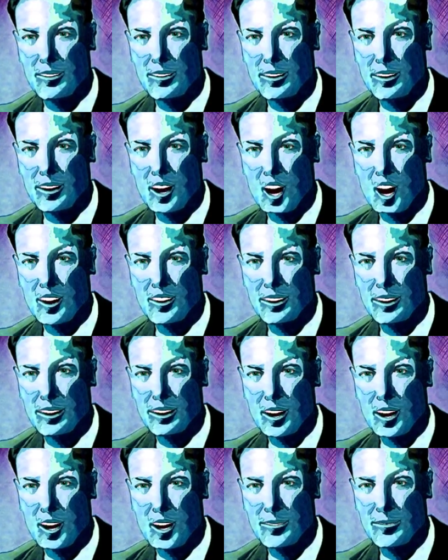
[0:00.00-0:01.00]
So you fall in
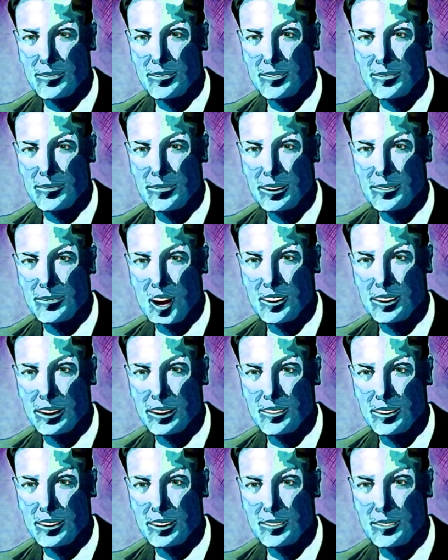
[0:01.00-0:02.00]
love, you don't
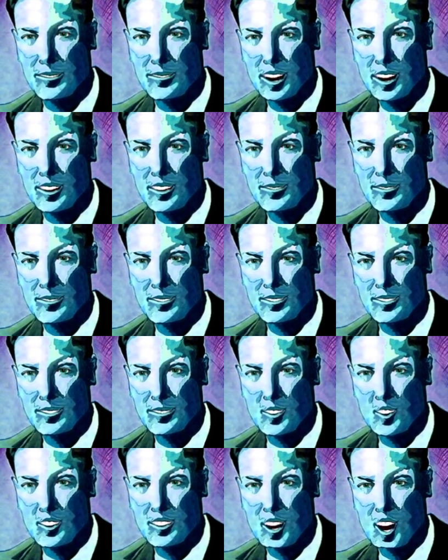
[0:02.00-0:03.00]
have to seek for it.
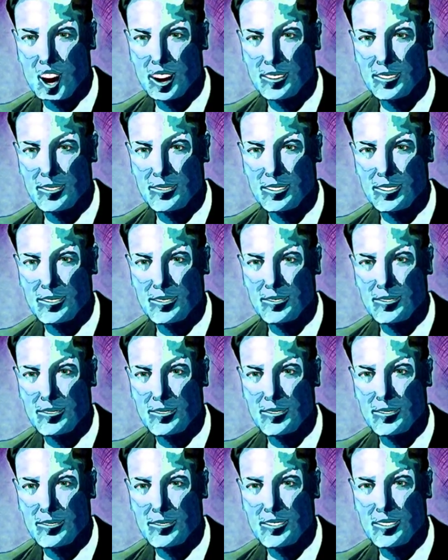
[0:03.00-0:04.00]
You draw
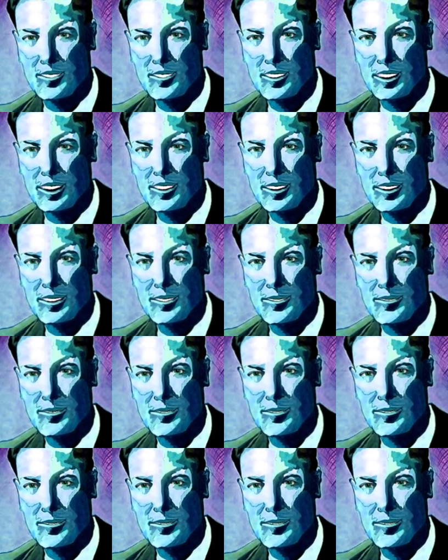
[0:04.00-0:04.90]
them. They come to you.